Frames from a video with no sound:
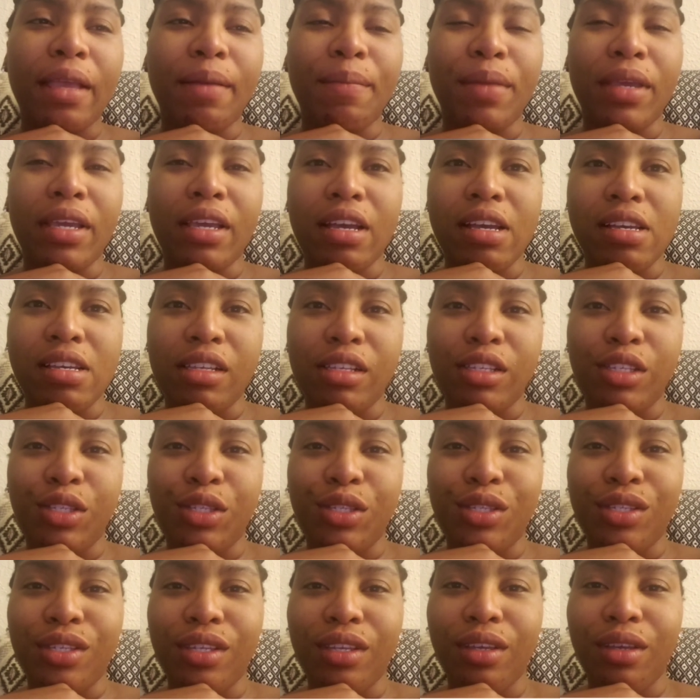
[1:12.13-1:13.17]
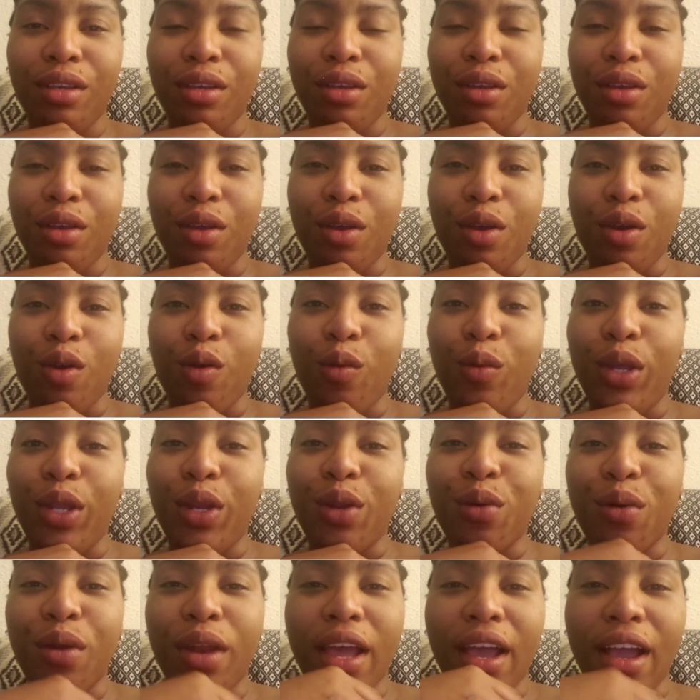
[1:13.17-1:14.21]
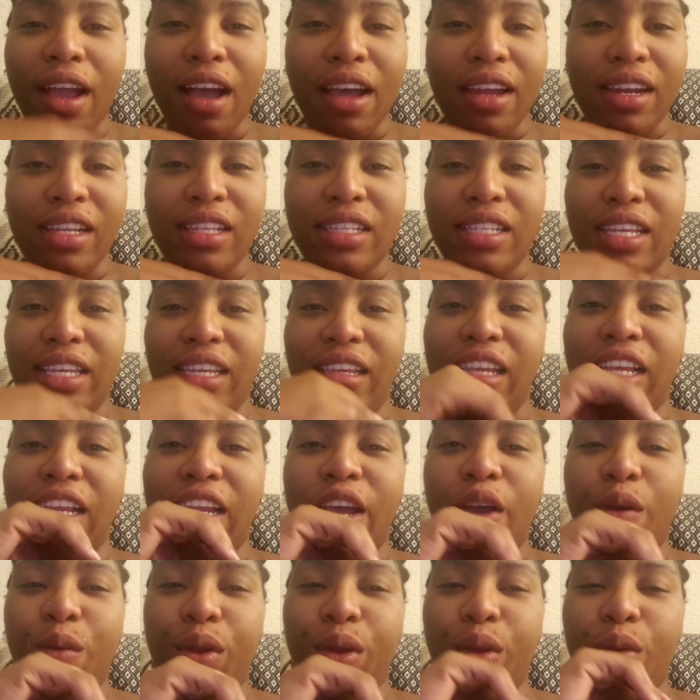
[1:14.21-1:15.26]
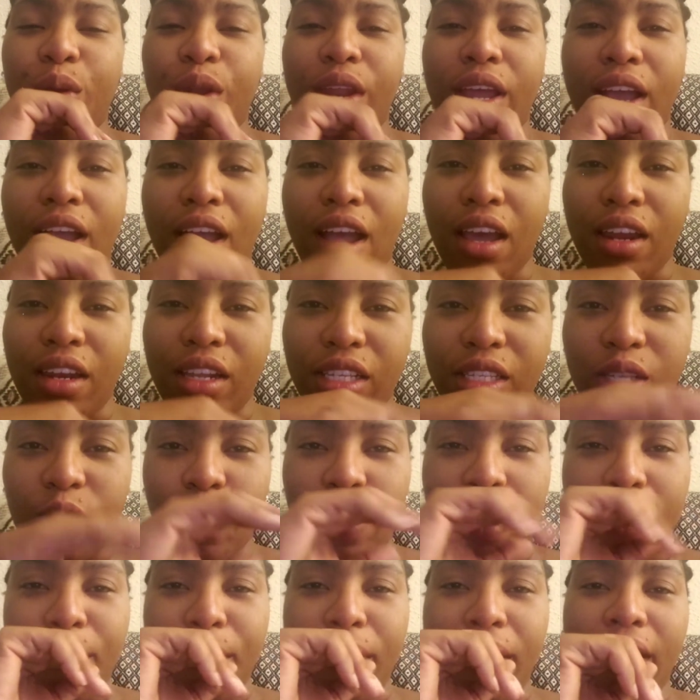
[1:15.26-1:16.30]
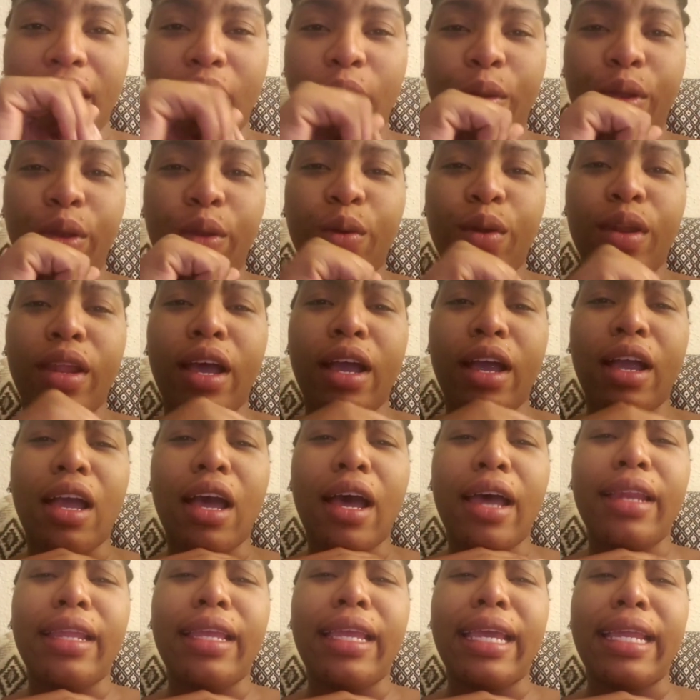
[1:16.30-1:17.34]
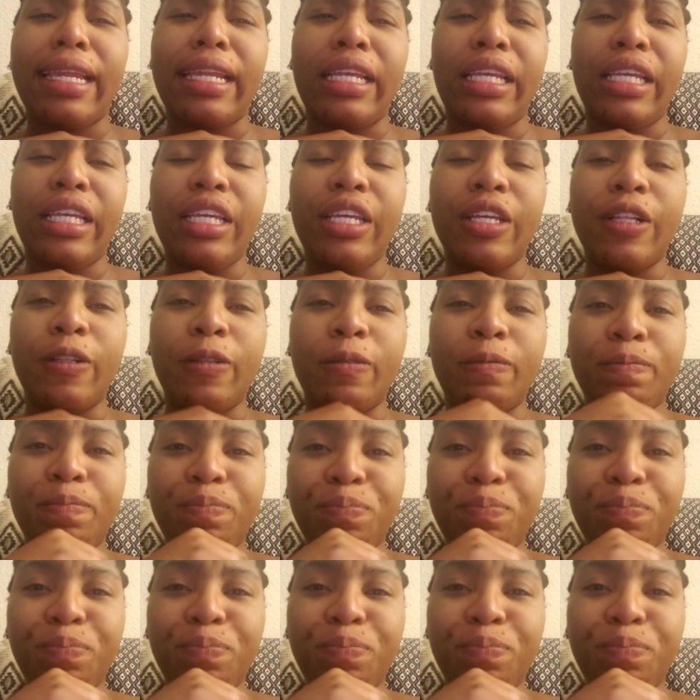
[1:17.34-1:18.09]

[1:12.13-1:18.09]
because we know that God is a healer, we know that God is a way maker, we know that God can heal.